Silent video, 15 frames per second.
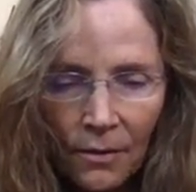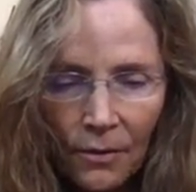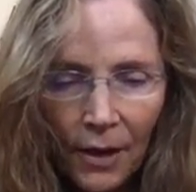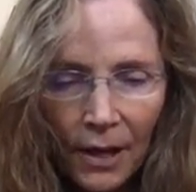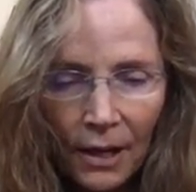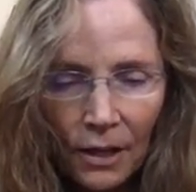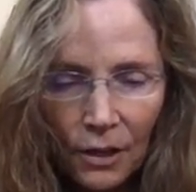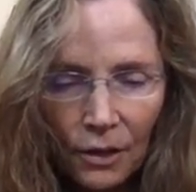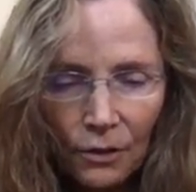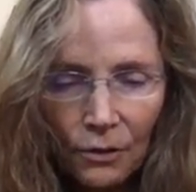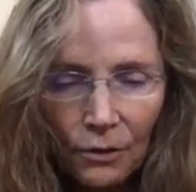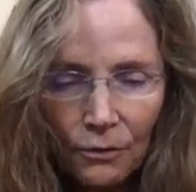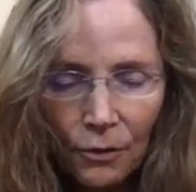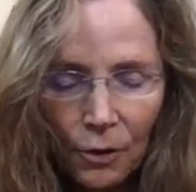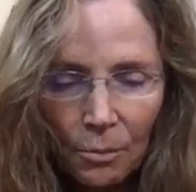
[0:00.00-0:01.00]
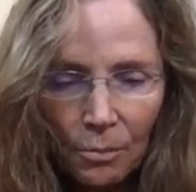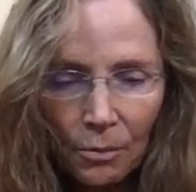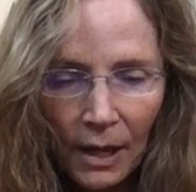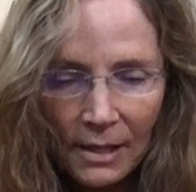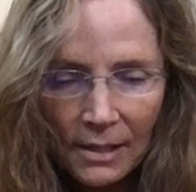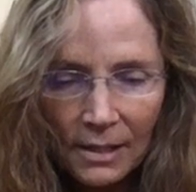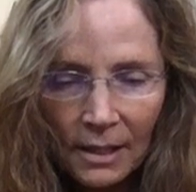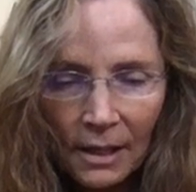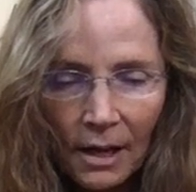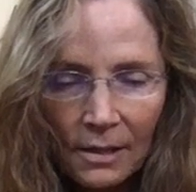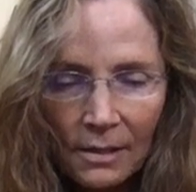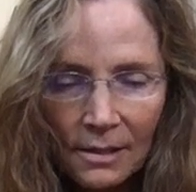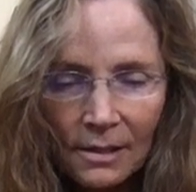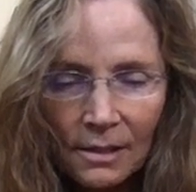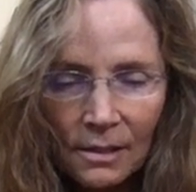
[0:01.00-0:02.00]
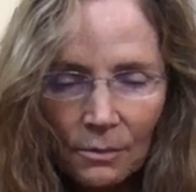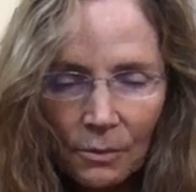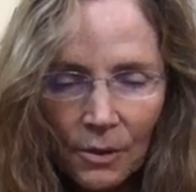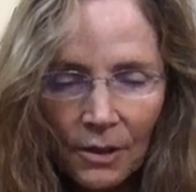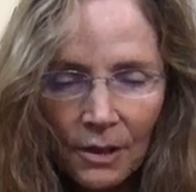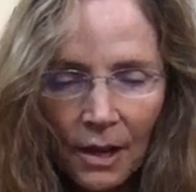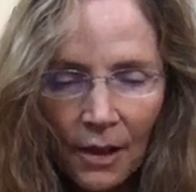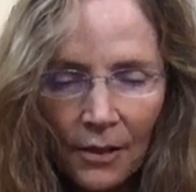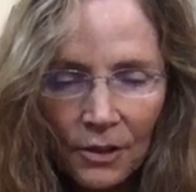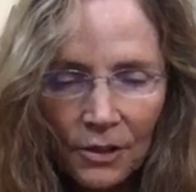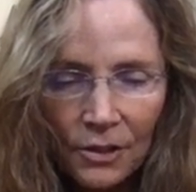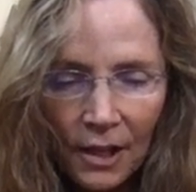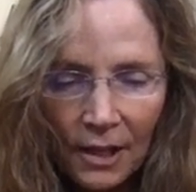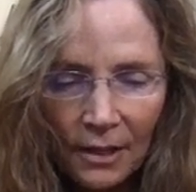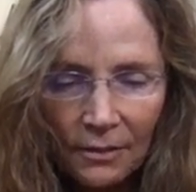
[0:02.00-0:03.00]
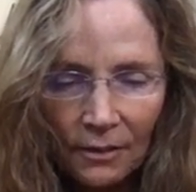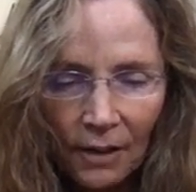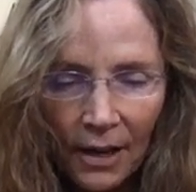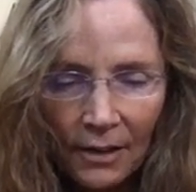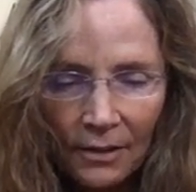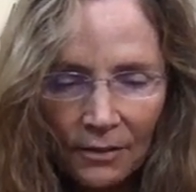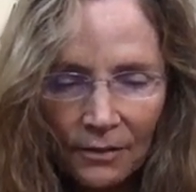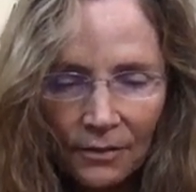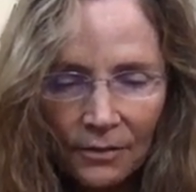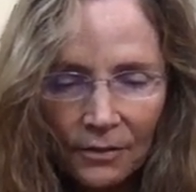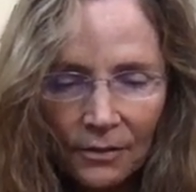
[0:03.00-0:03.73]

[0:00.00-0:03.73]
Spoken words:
Thank you for blessing us with another day of life.